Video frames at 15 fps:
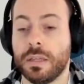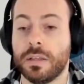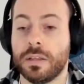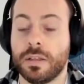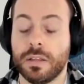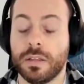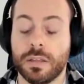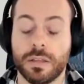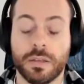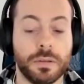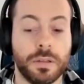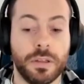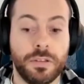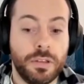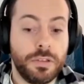And
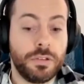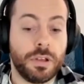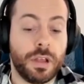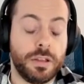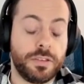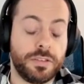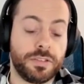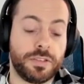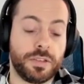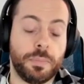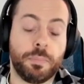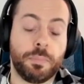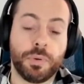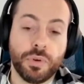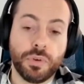essentially,
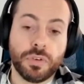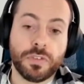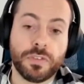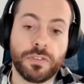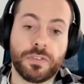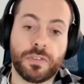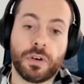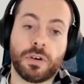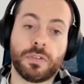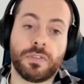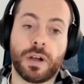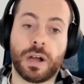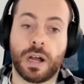it's a proof